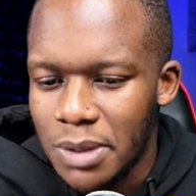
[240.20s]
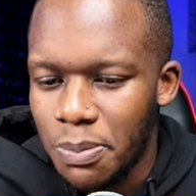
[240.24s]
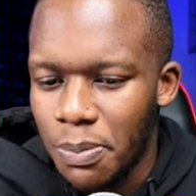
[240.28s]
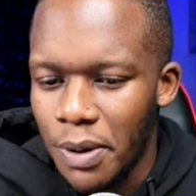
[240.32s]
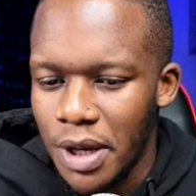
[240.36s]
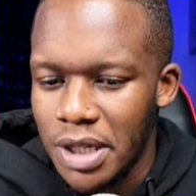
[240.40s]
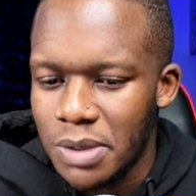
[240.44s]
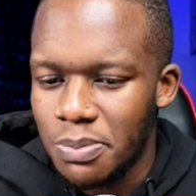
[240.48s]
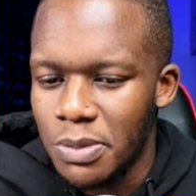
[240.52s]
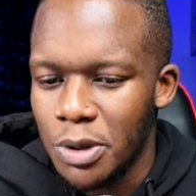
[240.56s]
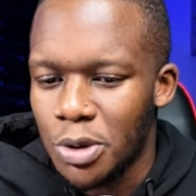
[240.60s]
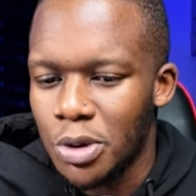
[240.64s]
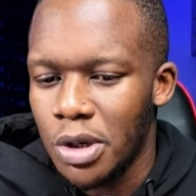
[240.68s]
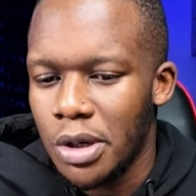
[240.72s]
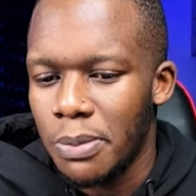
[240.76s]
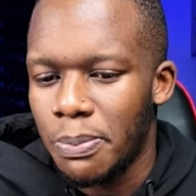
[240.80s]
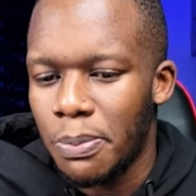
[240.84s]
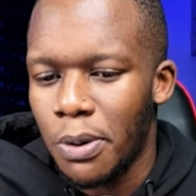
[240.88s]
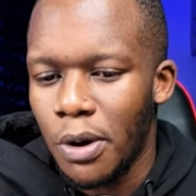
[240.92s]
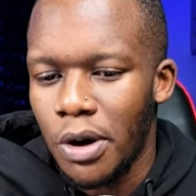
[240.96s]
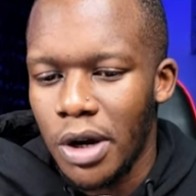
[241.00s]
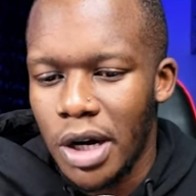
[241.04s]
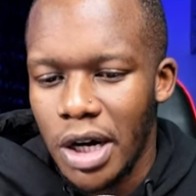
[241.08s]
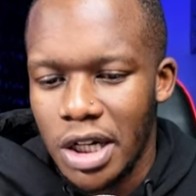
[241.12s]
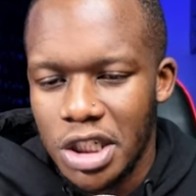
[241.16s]
space between
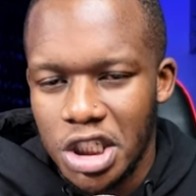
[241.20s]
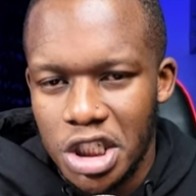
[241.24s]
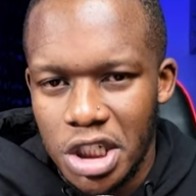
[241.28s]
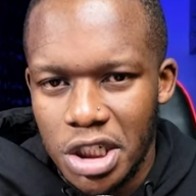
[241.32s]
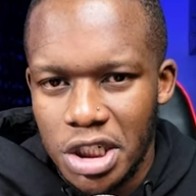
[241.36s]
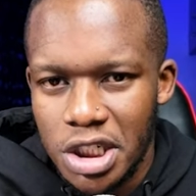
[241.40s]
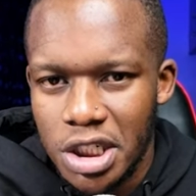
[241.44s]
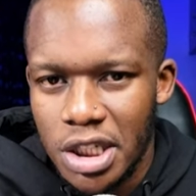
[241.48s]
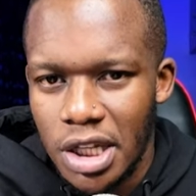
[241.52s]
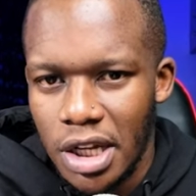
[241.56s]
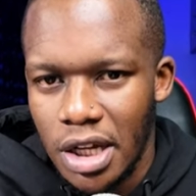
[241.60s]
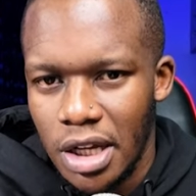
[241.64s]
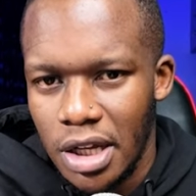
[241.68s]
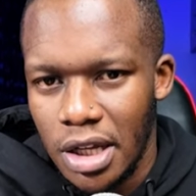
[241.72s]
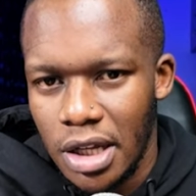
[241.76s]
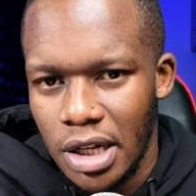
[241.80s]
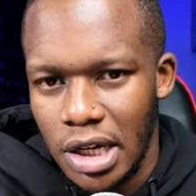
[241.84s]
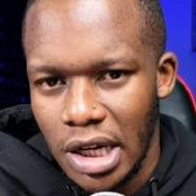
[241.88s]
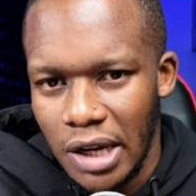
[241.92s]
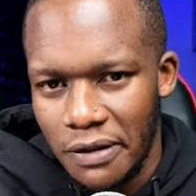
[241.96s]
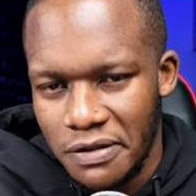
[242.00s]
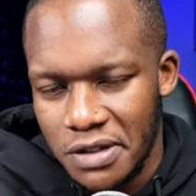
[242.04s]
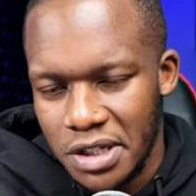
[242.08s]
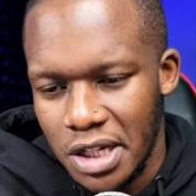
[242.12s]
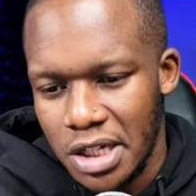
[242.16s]
Pongracic, the
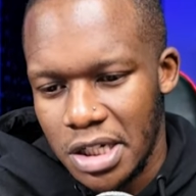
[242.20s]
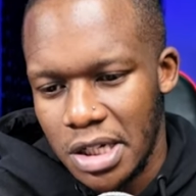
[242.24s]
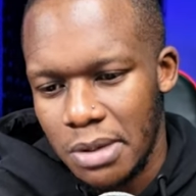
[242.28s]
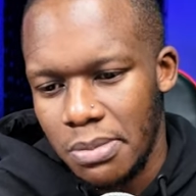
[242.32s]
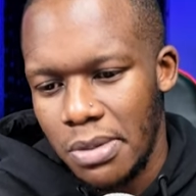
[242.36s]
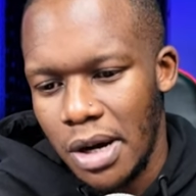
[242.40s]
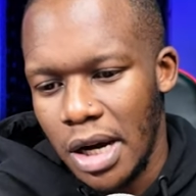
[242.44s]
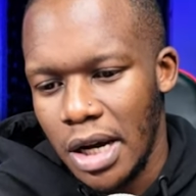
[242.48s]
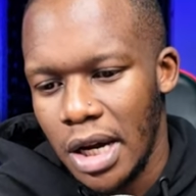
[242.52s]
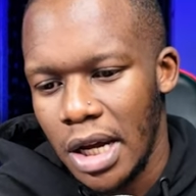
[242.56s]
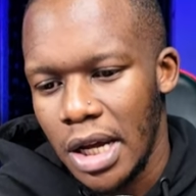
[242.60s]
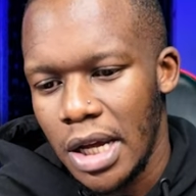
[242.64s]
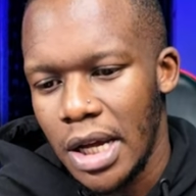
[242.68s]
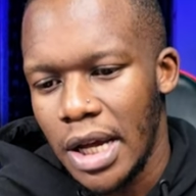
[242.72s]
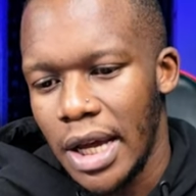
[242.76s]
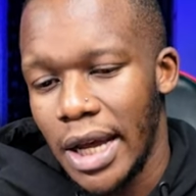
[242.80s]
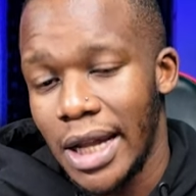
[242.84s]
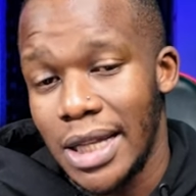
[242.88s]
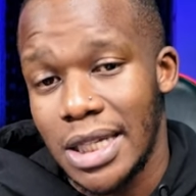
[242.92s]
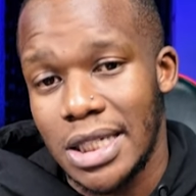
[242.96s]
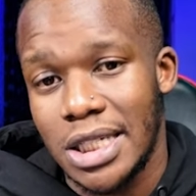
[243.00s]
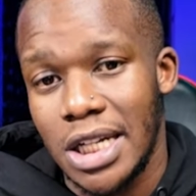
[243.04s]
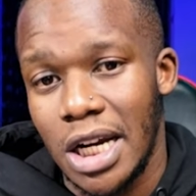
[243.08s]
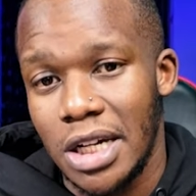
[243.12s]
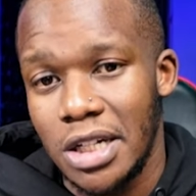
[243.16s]
left centre-back,
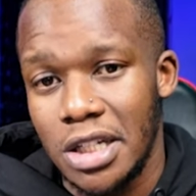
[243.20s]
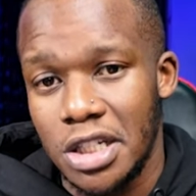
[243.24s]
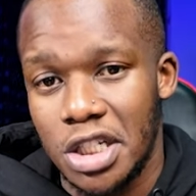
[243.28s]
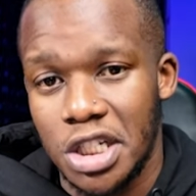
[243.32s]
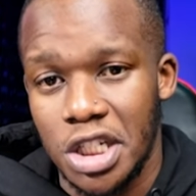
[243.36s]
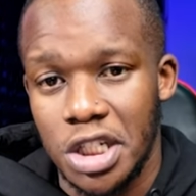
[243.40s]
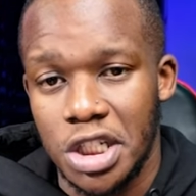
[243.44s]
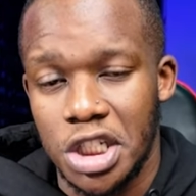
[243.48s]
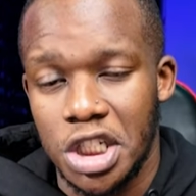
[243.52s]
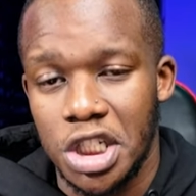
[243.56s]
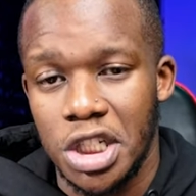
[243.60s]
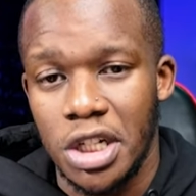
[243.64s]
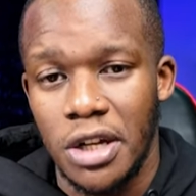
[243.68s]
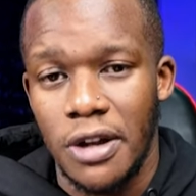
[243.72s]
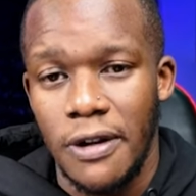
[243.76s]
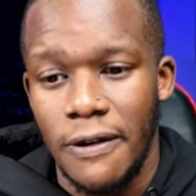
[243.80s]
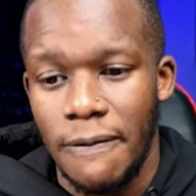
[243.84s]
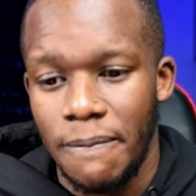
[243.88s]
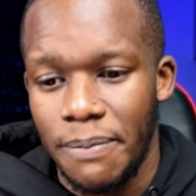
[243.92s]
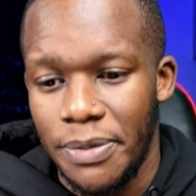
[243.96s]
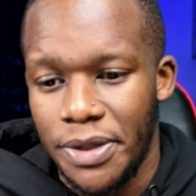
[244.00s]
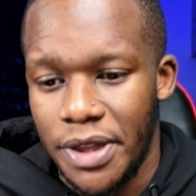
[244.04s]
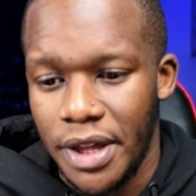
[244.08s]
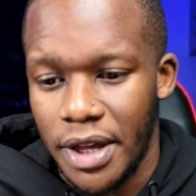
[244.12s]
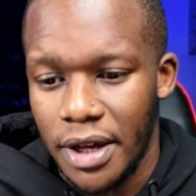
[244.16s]
and Stanisic,
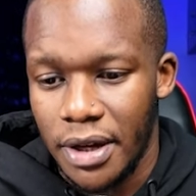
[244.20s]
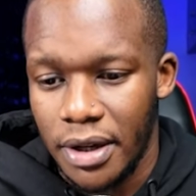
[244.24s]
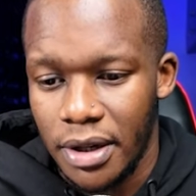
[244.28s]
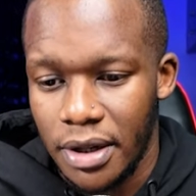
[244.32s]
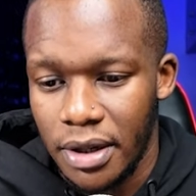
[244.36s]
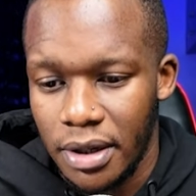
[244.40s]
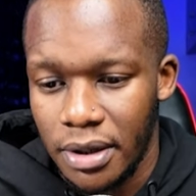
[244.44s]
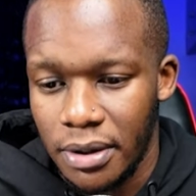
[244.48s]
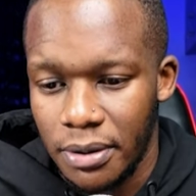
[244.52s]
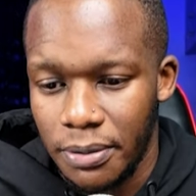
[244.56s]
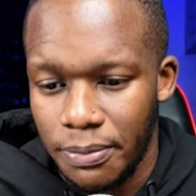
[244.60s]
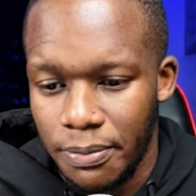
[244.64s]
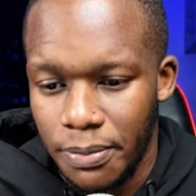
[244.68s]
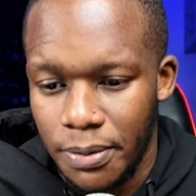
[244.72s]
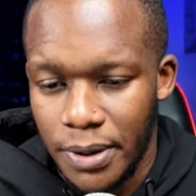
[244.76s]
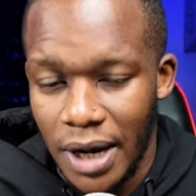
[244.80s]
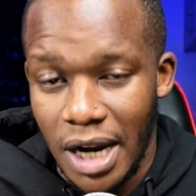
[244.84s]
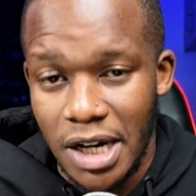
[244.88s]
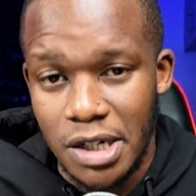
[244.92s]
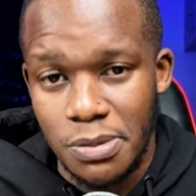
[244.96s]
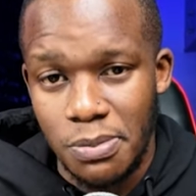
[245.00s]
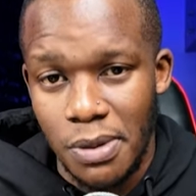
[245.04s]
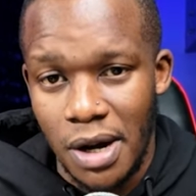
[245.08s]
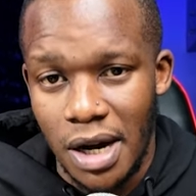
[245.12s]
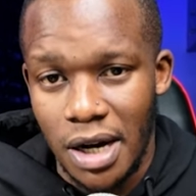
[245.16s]
the
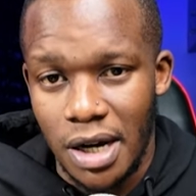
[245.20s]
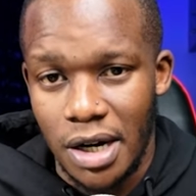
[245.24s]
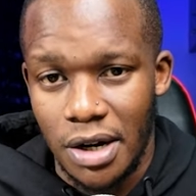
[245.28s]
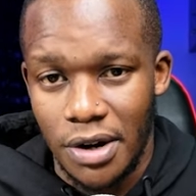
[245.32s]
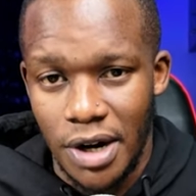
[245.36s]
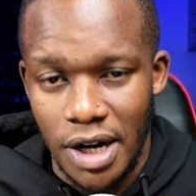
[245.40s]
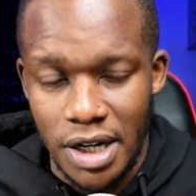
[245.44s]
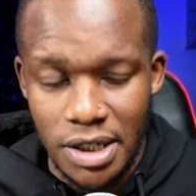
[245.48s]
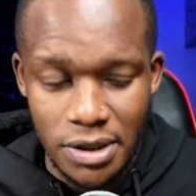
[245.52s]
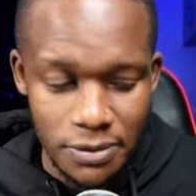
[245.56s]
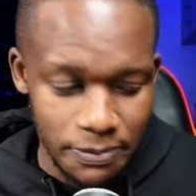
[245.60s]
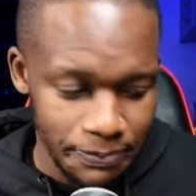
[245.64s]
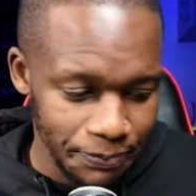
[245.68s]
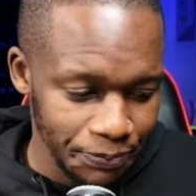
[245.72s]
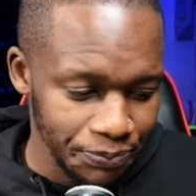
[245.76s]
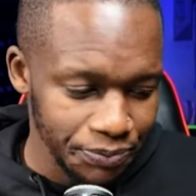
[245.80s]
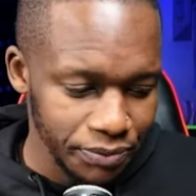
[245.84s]
right-back, right?